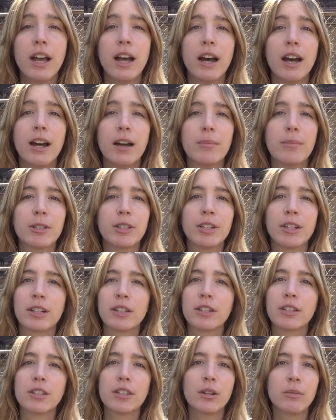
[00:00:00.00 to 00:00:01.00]
but there
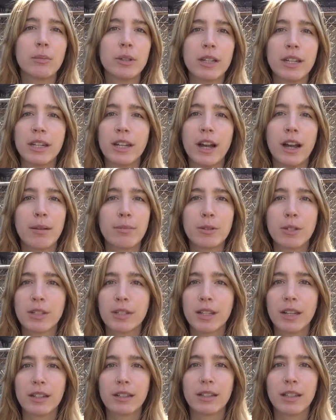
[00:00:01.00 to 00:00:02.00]
are so many
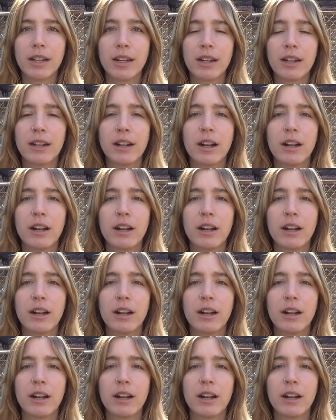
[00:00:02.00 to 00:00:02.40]
options out there.